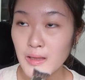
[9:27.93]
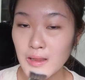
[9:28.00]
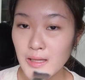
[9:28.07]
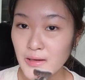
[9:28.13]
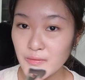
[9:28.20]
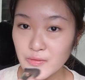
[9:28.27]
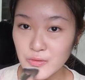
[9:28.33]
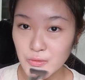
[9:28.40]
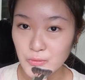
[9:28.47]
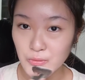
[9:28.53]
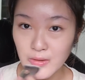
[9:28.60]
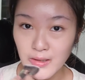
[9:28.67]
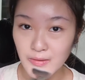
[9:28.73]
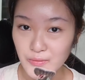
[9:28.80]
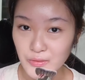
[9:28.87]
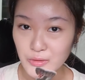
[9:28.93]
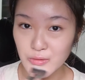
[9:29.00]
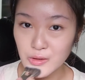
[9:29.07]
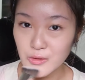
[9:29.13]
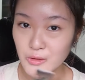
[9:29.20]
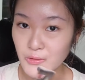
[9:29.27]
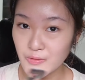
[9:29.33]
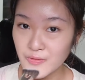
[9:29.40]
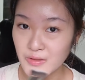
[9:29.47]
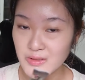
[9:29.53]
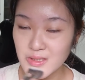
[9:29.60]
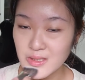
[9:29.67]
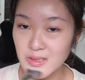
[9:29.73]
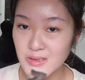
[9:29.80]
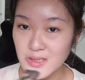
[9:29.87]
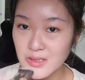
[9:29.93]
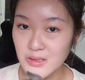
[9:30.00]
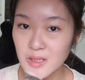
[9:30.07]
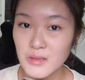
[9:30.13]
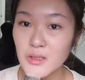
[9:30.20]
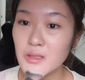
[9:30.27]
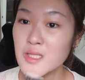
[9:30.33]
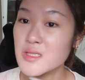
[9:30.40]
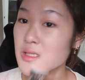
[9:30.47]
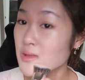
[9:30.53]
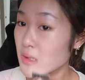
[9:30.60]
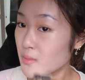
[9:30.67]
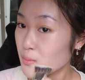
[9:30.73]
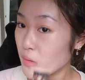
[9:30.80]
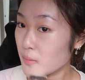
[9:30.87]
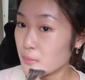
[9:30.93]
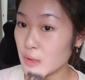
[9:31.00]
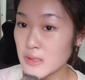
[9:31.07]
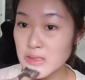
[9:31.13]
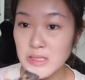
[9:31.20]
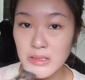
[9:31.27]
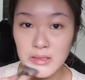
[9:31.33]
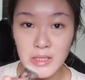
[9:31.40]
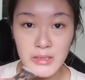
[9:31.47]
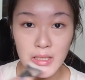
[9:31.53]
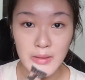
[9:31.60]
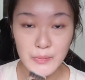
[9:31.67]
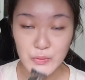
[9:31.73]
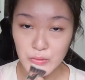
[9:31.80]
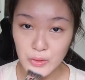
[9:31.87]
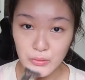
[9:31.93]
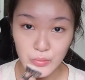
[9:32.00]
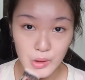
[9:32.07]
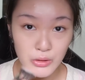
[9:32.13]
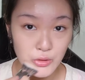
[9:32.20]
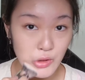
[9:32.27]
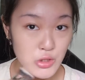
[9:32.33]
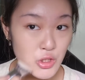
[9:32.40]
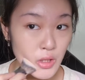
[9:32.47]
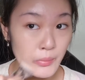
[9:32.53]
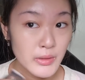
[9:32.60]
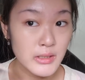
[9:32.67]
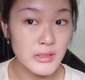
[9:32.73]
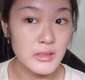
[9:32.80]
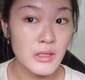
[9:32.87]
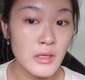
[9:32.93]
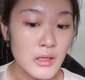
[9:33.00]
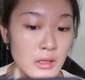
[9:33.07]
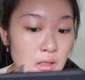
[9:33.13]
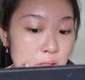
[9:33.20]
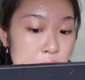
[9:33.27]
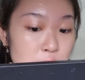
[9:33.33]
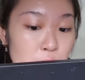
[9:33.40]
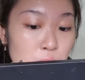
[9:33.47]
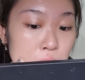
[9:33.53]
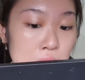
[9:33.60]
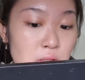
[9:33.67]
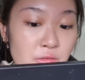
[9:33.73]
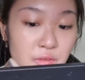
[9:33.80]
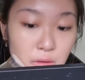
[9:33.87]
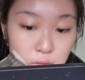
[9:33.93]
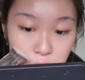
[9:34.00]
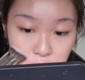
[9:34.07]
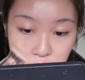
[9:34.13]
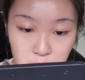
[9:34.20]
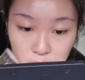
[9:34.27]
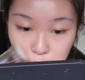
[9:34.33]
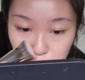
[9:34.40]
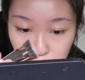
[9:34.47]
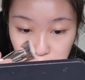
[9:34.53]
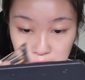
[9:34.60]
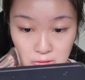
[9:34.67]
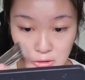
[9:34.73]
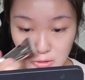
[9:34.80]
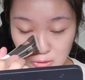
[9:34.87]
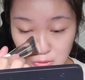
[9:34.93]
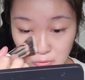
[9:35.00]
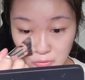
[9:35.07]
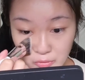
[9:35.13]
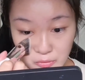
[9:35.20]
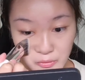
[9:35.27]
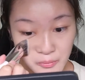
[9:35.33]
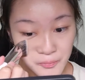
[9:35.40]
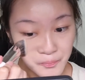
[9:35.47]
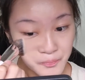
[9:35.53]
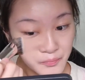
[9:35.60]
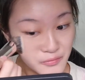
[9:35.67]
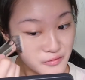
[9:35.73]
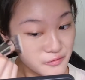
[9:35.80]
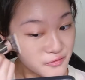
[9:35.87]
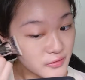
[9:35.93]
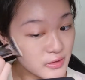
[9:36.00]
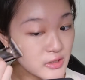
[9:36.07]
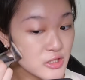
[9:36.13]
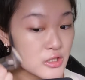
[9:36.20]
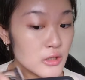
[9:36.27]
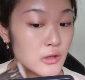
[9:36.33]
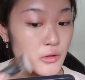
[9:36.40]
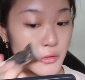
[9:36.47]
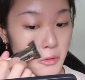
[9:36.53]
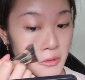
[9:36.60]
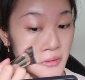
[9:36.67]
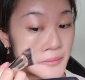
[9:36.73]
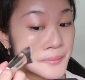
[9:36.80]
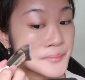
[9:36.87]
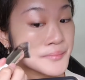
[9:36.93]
left to cover on your face because the concealer and primer has done an absolutely good job at it. So the foundation is really just to finish the look.